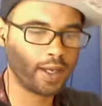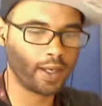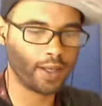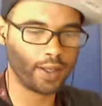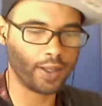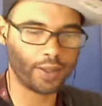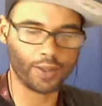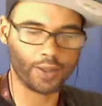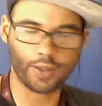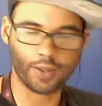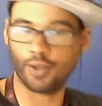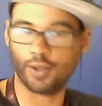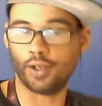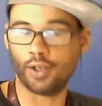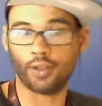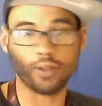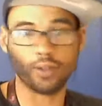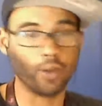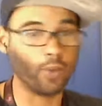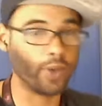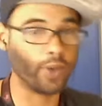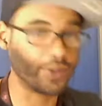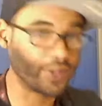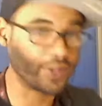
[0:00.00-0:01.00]
you don't know
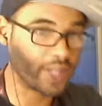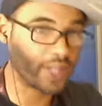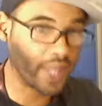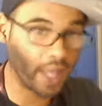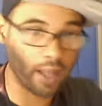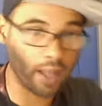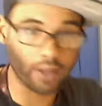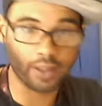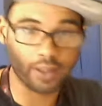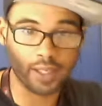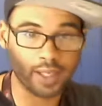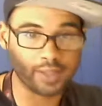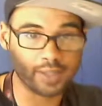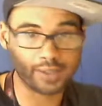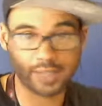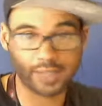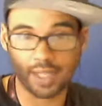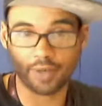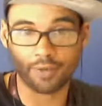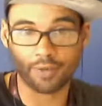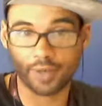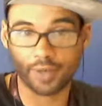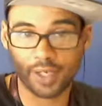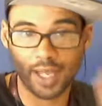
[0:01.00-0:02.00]
what the
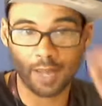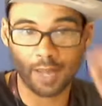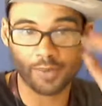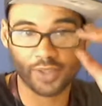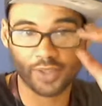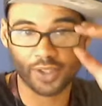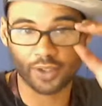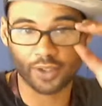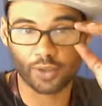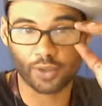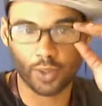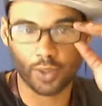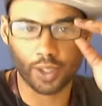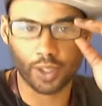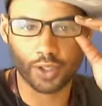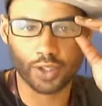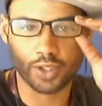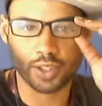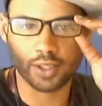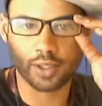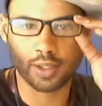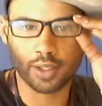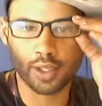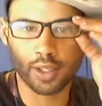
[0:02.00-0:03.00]
salary cap
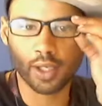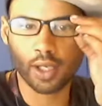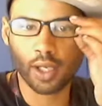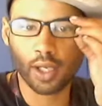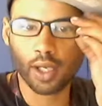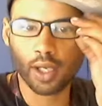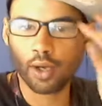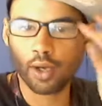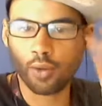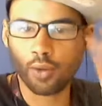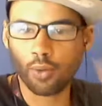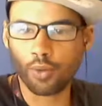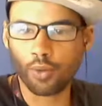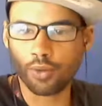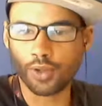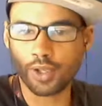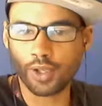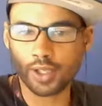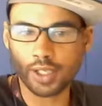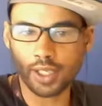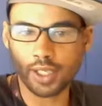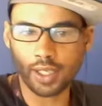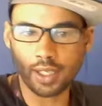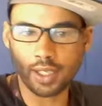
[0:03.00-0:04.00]
situation will look
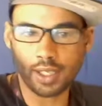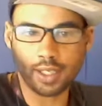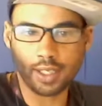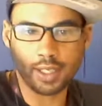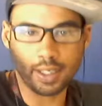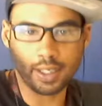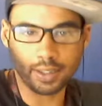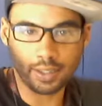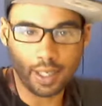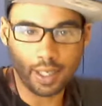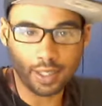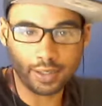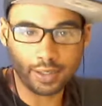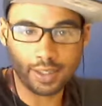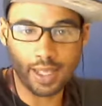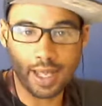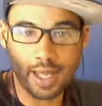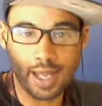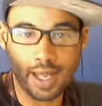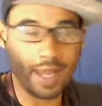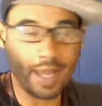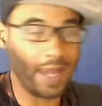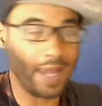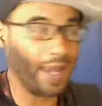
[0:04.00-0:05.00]
like
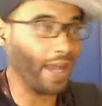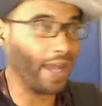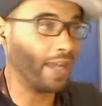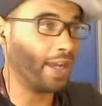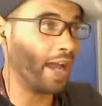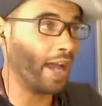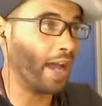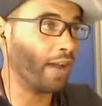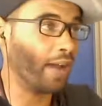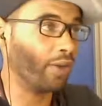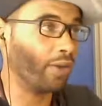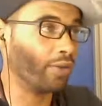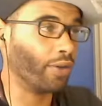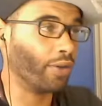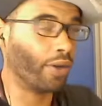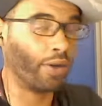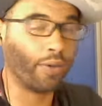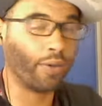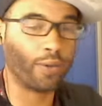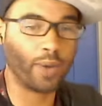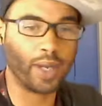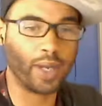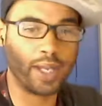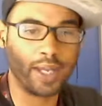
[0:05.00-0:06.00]
that. And I don't
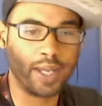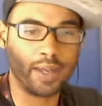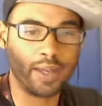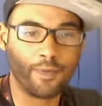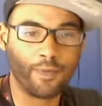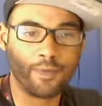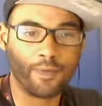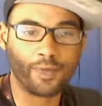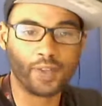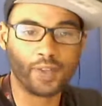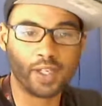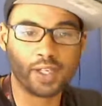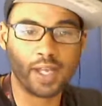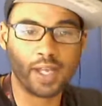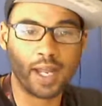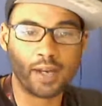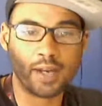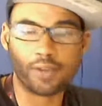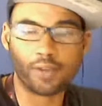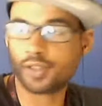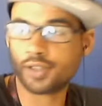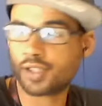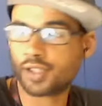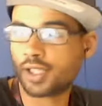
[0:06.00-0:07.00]
know if the
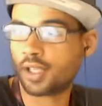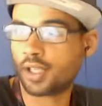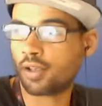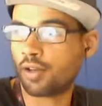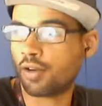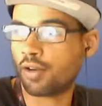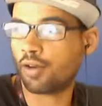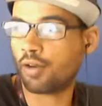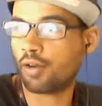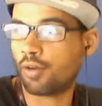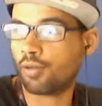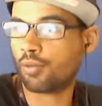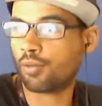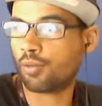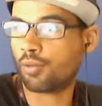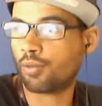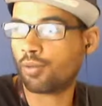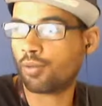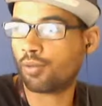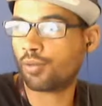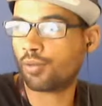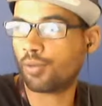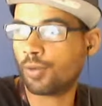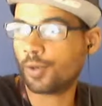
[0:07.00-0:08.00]
Niners at all,
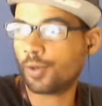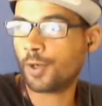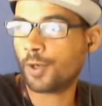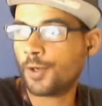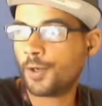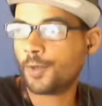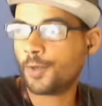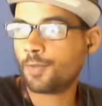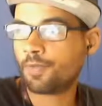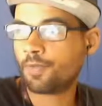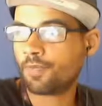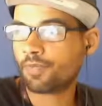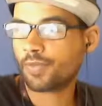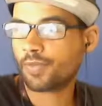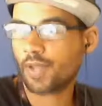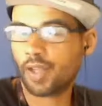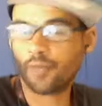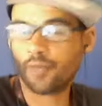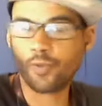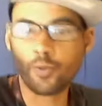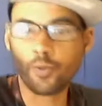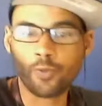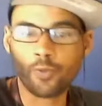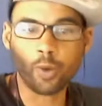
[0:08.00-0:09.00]
if
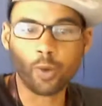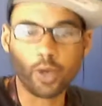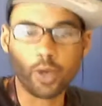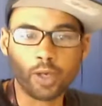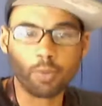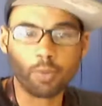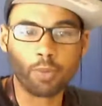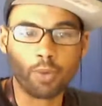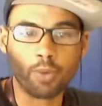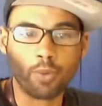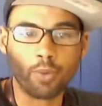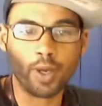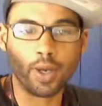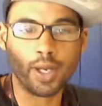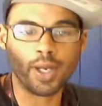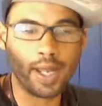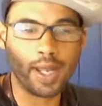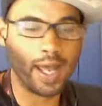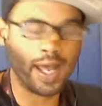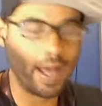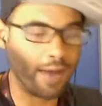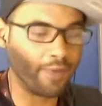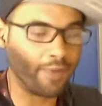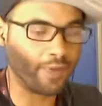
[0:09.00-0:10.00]
avoidable, want to
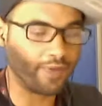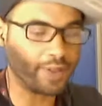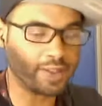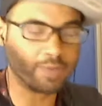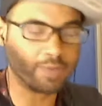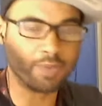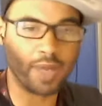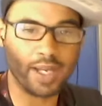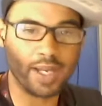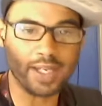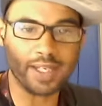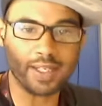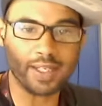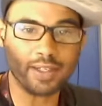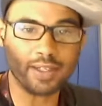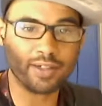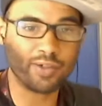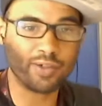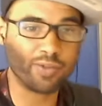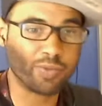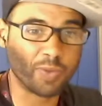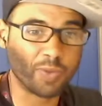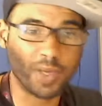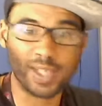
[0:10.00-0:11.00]
have as many
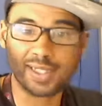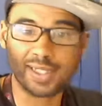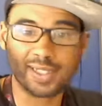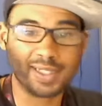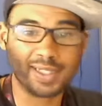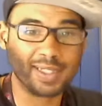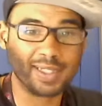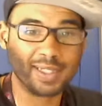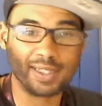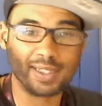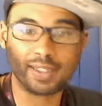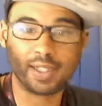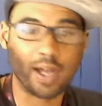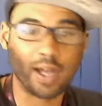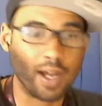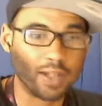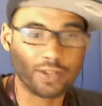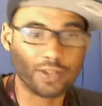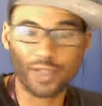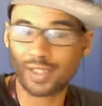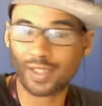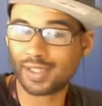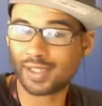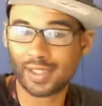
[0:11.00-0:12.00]
crazy
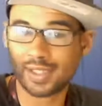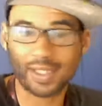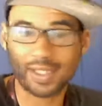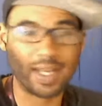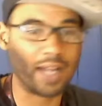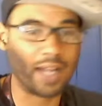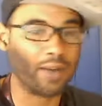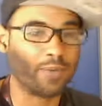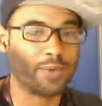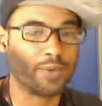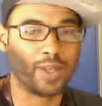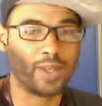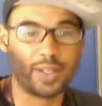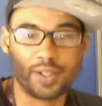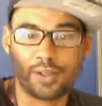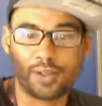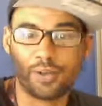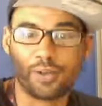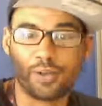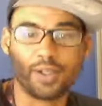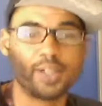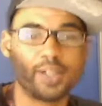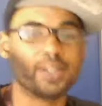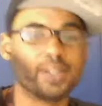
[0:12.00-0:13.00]
contracts that they got to
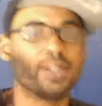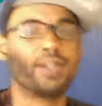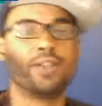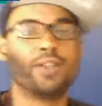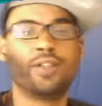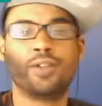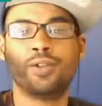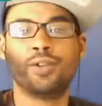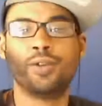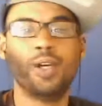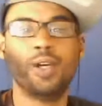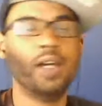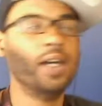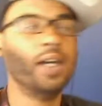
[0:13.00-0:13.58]
redo because of the new